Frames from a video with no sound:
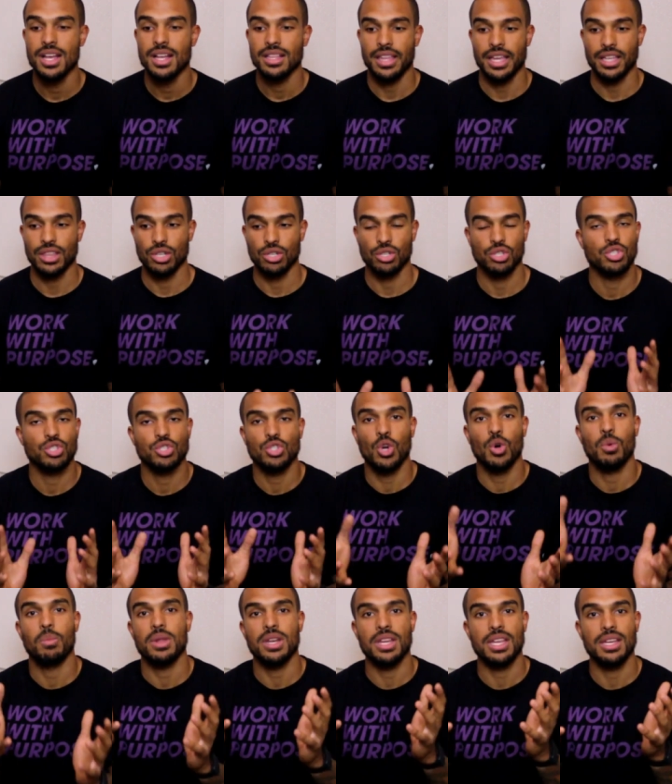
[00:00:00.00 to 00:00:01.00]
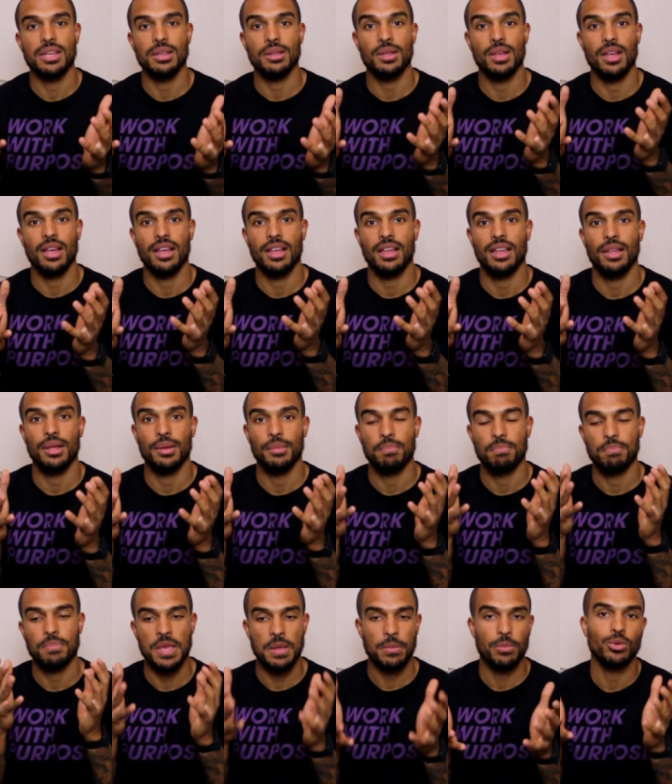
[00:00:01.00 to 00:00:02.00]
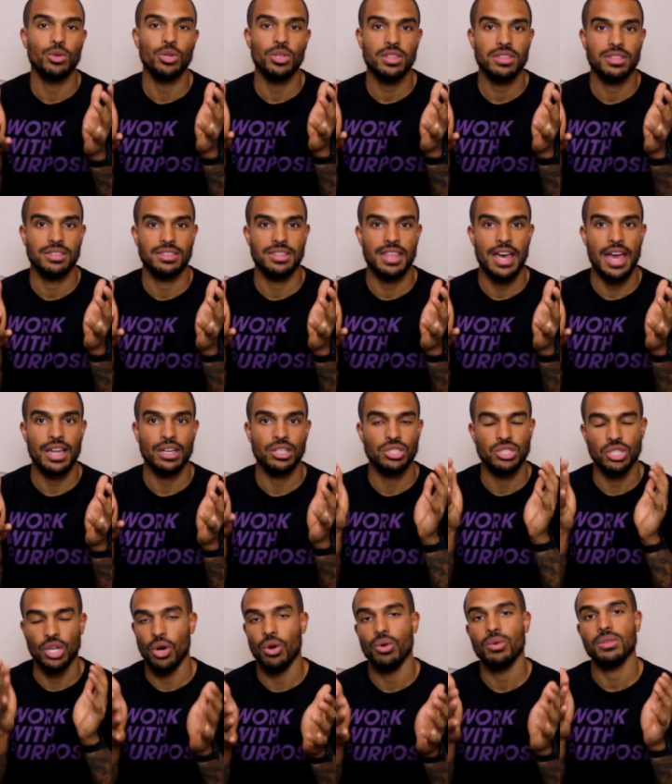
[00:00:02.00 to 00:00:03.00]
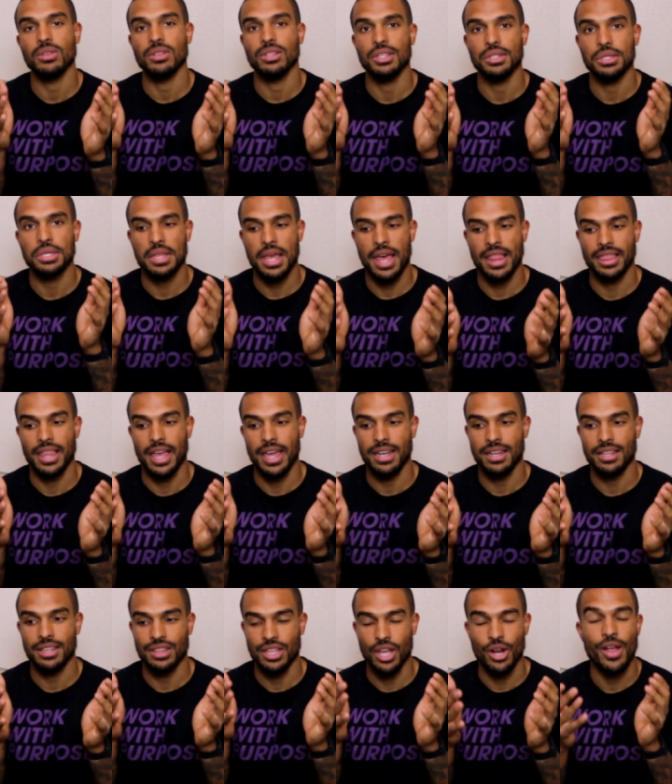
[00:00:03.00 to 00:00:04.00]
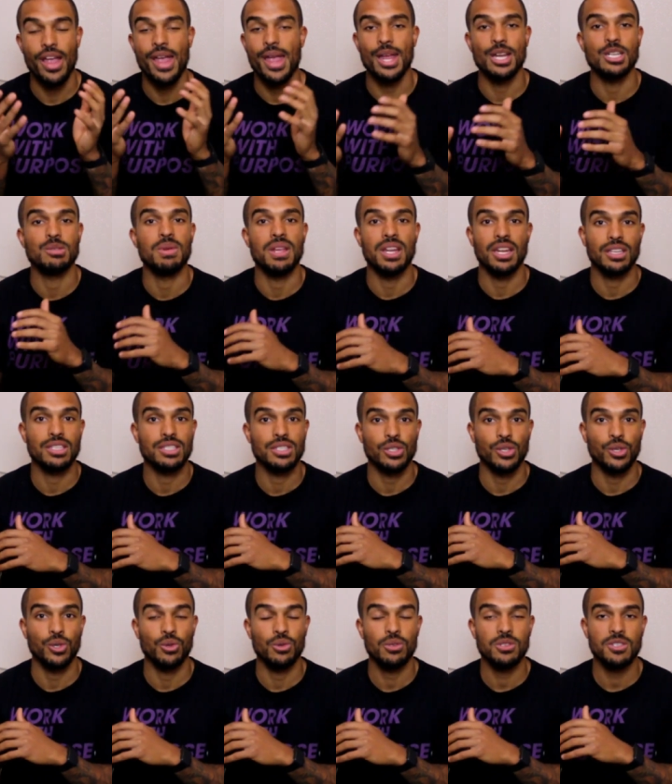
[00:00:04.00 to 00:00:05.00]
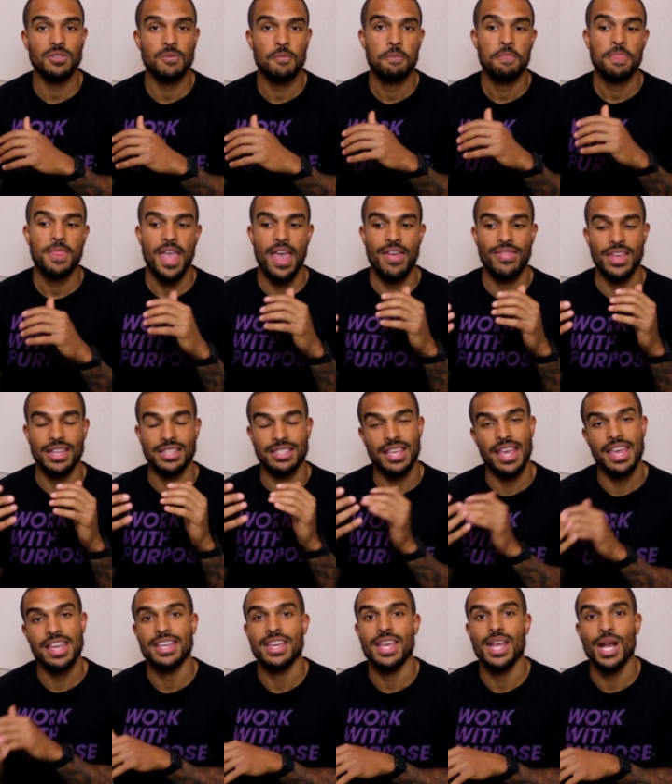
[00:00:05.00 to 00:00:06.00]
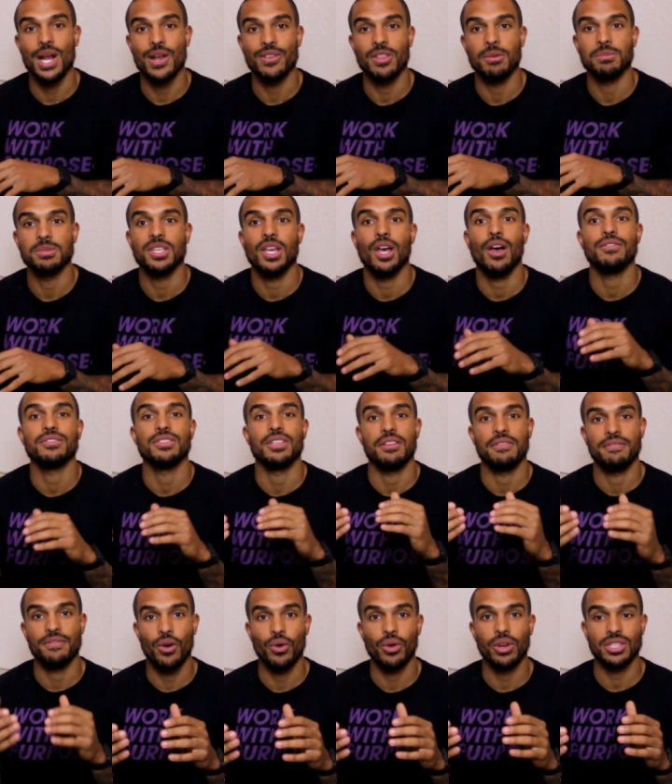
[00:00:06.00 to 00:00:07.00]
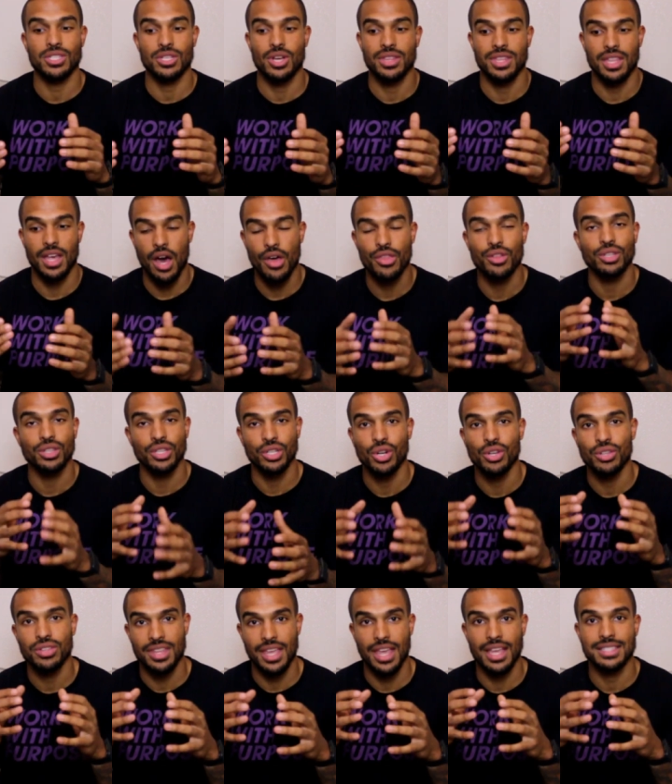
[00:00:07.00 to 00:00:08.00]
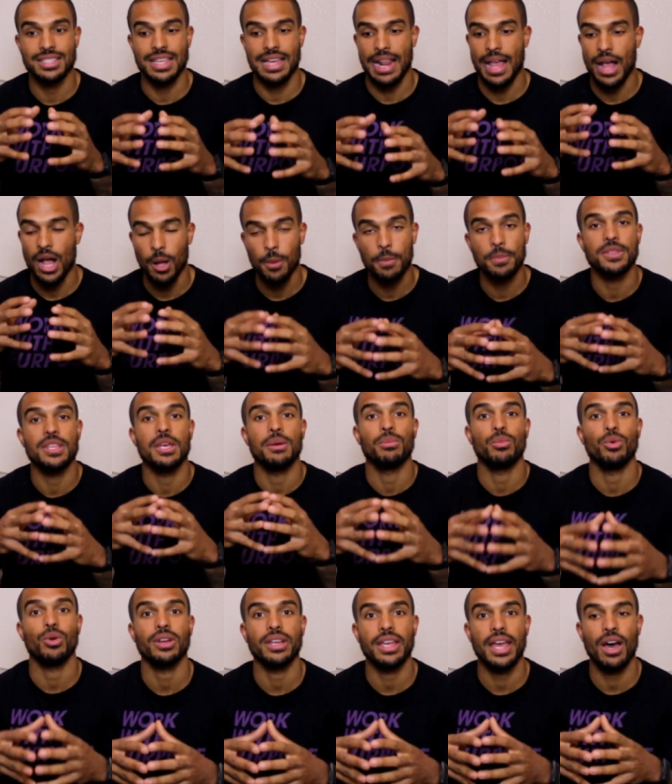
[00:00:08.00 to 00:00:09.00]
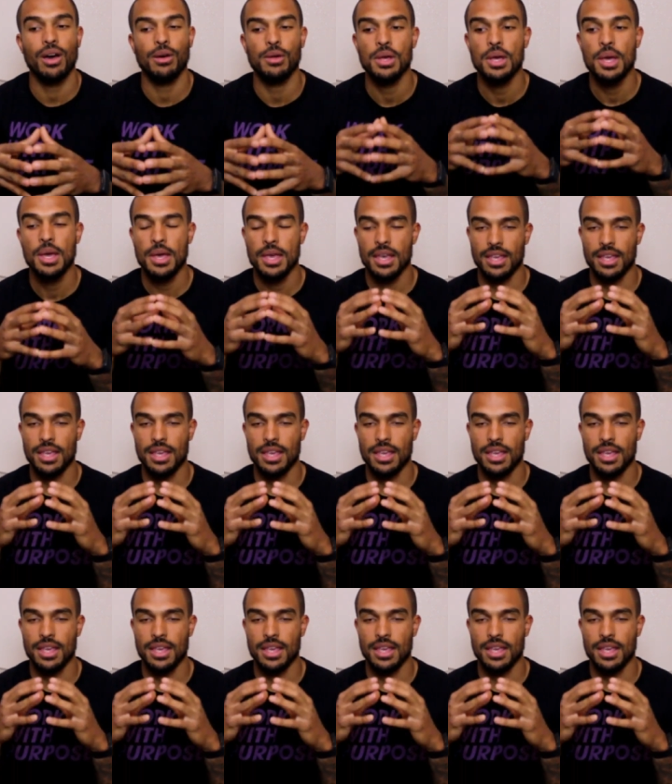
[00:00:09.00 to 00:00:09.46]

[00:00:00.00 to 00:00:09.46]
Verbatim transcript: Like there's so many people that don't let their age be an excuse and they take care of themselves and they focus on the other little things that help them work out